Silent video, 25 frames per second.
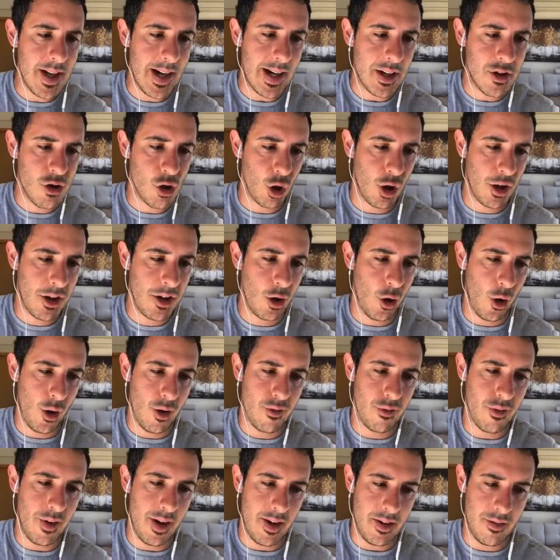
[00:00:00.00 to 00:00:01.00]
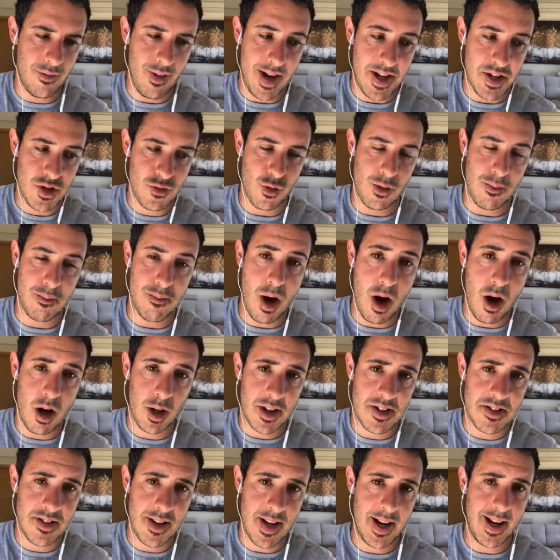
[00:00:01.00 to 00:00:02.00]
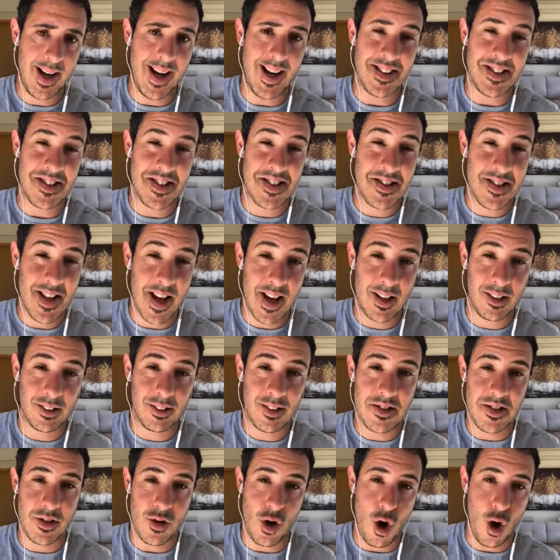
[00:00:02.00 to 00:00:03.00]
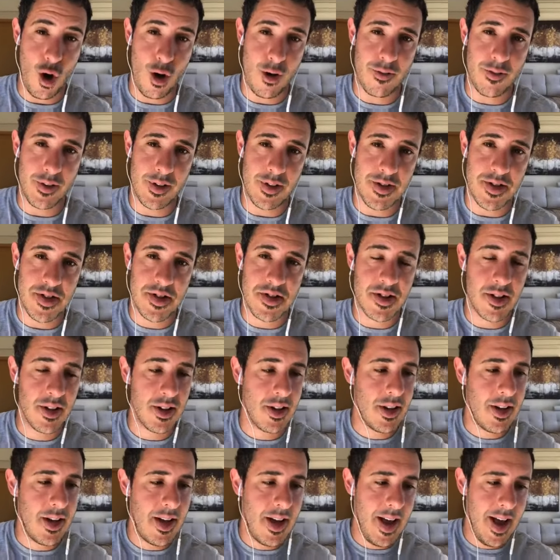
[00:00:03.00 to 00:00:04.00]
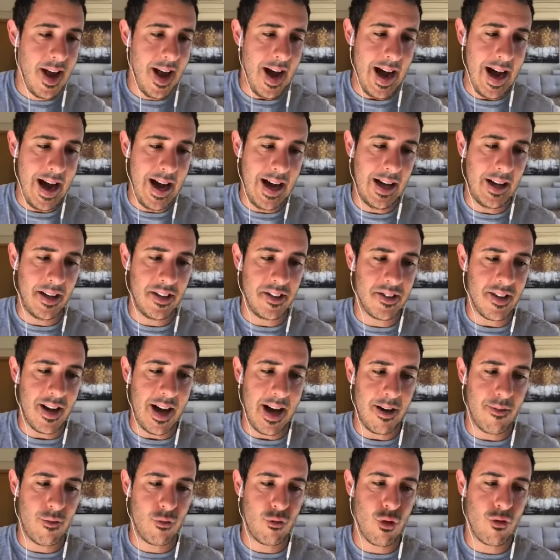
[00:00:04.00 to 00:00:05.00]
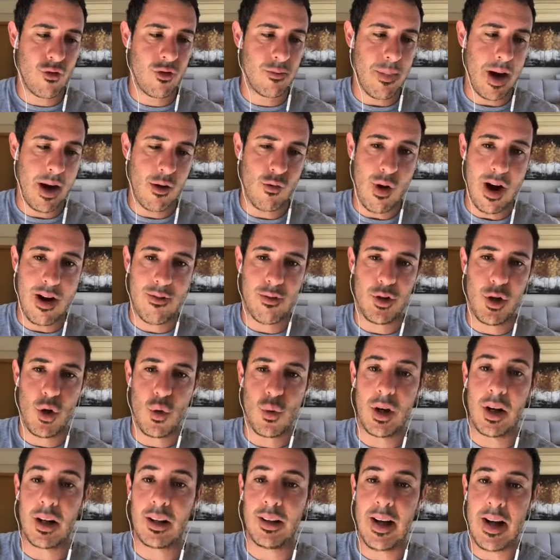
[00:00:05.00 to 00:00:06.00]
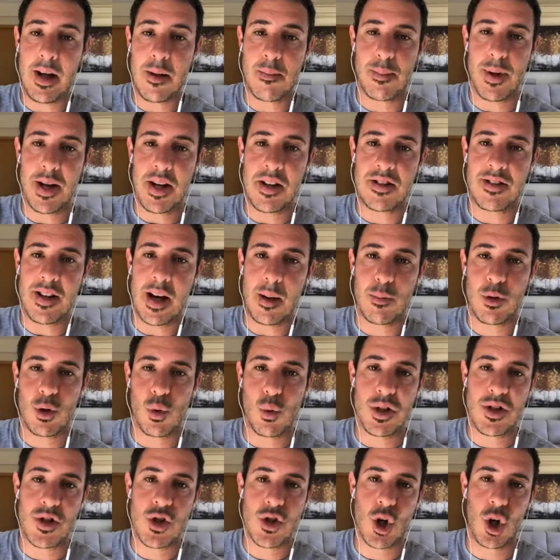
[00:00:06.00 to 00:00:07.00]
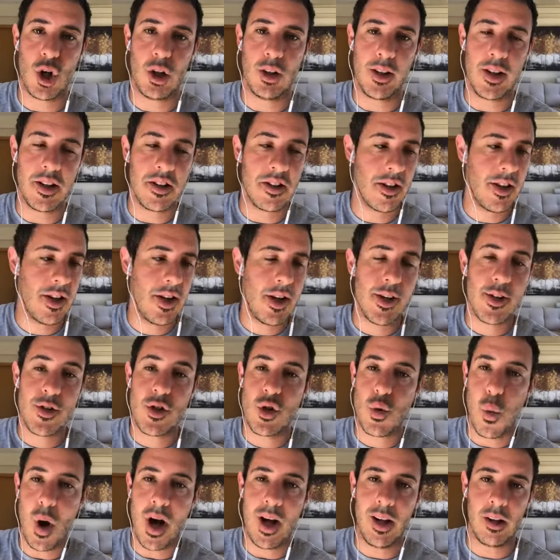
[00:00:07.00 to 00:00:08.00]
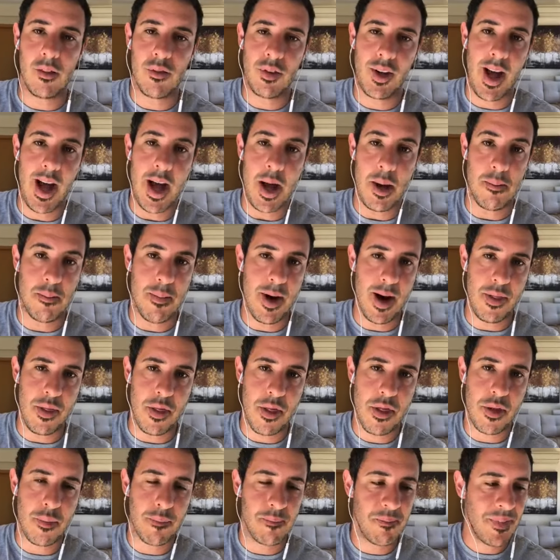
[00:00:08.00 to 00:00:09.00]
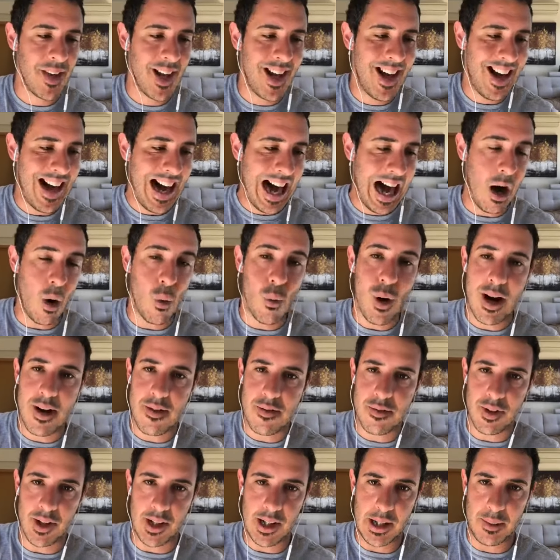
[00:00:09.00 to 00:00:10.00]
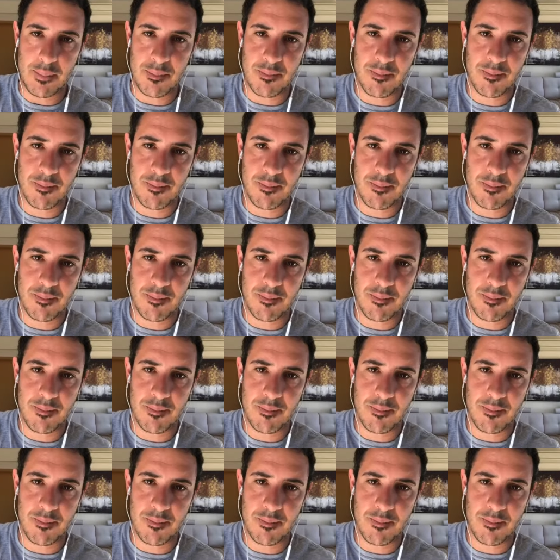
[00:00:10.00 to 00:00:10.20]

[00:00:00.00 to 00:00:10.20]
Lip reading: Taken a lot of advice from marketing and sales and offers, and I've driven my revenue and client base up to a solid 12k a month. However,